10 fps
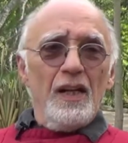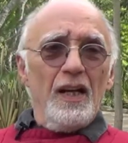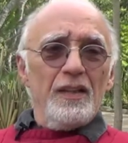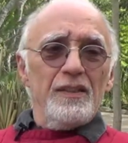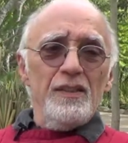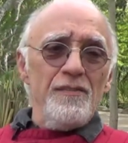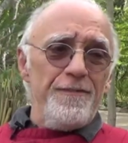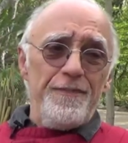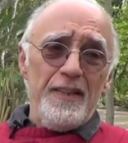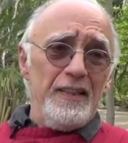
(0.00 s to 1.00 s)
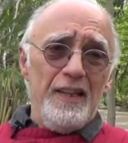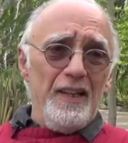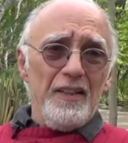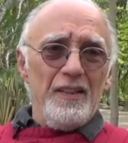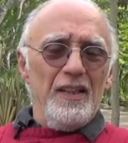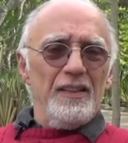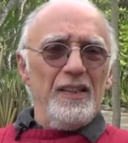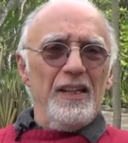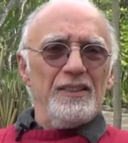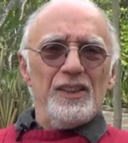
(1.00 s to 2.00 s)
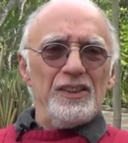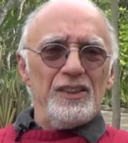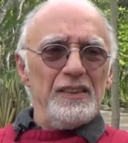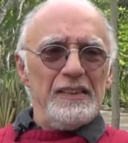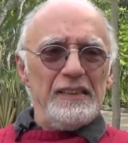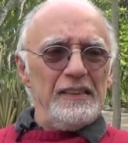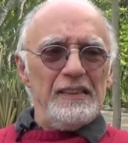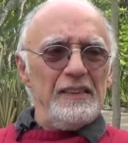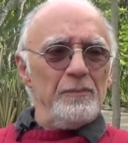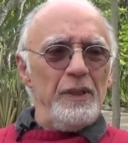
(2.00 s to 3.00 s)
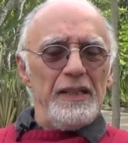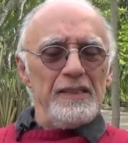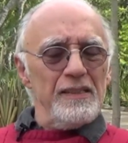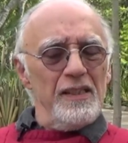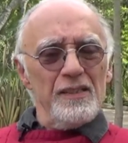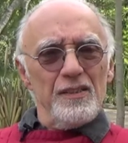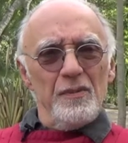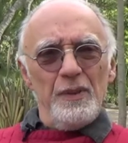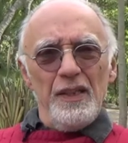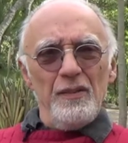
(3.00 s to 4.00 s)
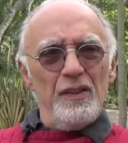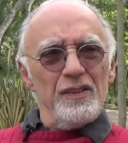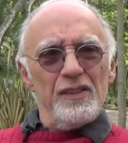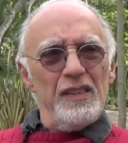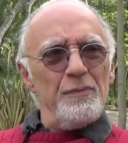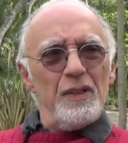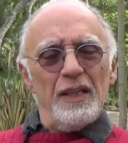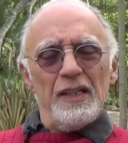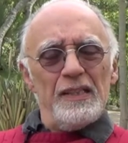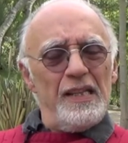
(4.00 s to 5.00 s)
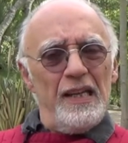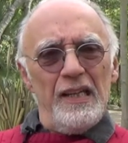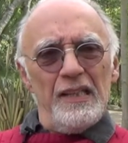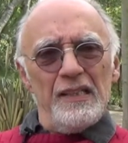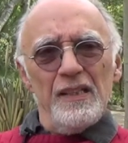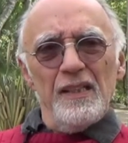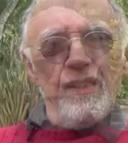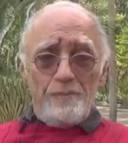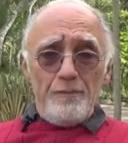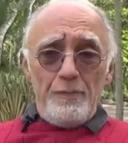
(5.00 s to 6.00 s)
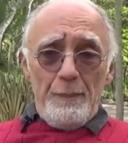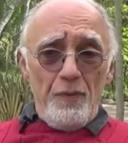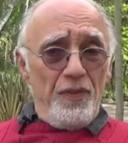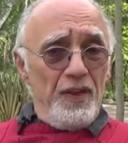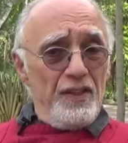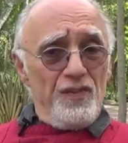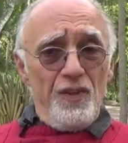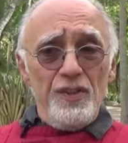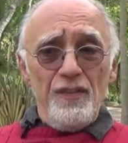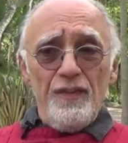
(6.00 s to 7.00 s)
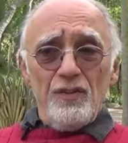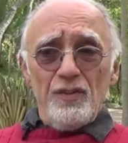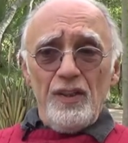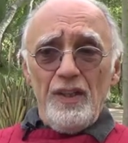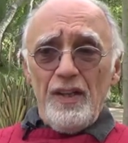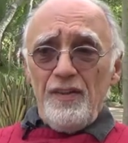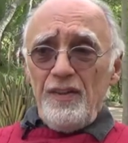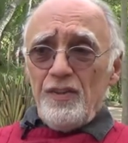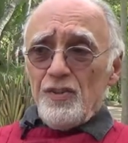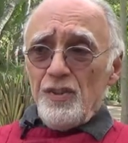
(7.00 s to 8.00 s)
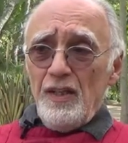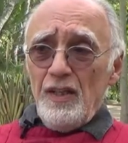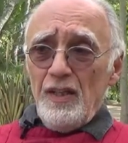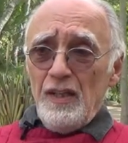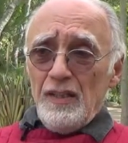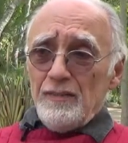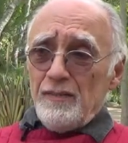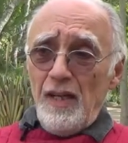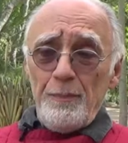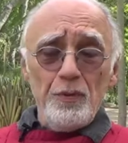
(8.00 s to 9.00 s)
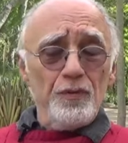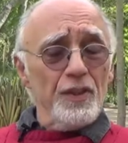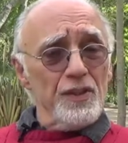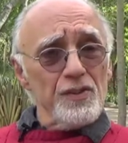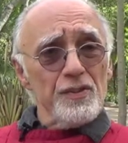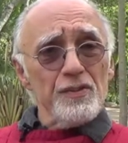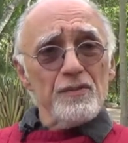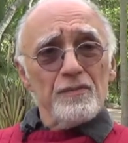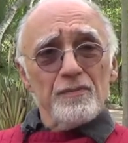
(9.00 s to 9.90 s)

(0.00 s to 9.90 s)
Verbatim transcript: I didn't fit there. I, I just it just didn't make sense to me. It seemed like a dead end. People think it's very difficult to get out of the inner city. Uh, I proved it isn't.